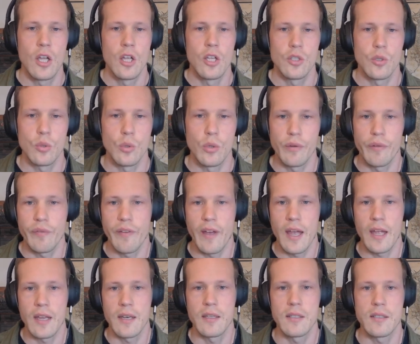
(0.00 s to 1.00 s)
So we've
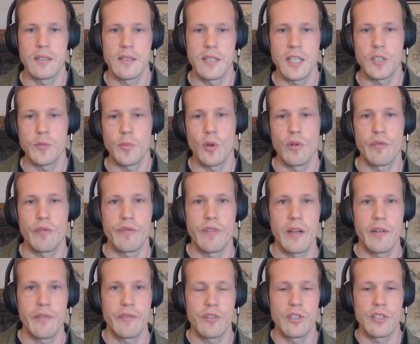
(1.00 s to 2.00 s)
had
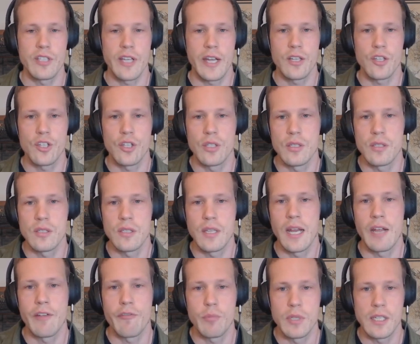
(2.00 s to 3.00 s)
6.5 transactions that
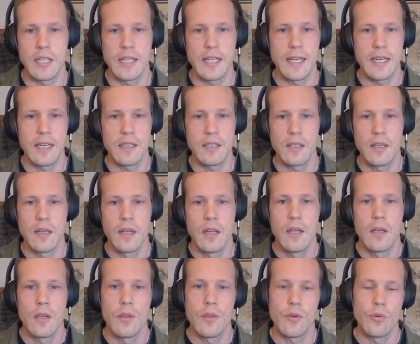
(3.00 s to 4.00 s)
have been cleared
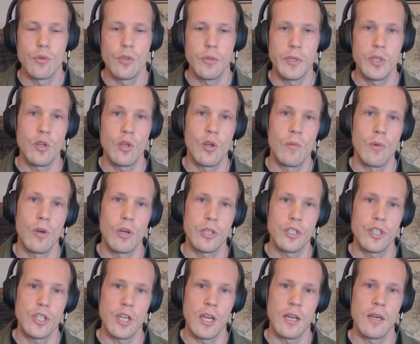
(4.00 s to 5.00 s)
through the Bitcoin
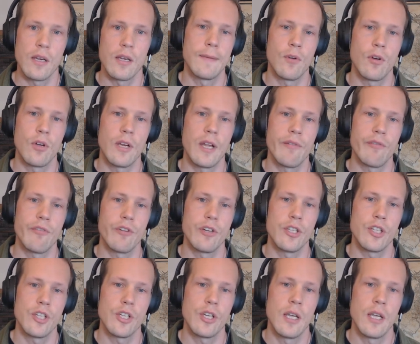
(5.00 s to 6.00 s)
blockchain on
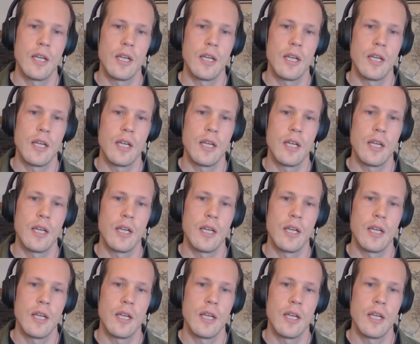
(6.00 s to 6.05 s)
average